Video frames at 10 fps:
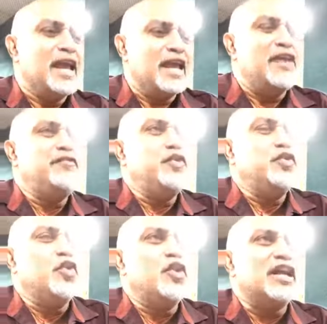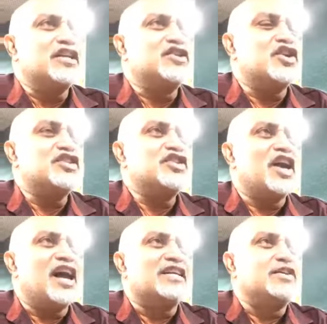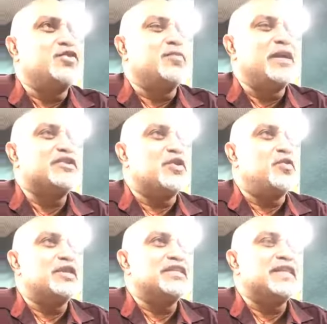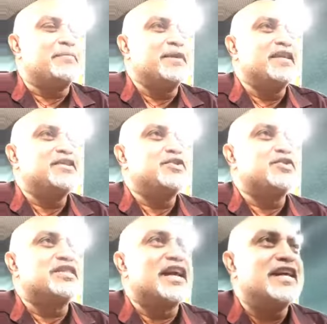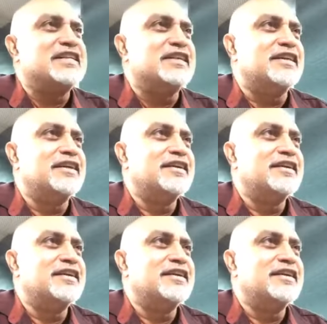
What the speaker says: If you don't adjust your attitude based on what is happening in society,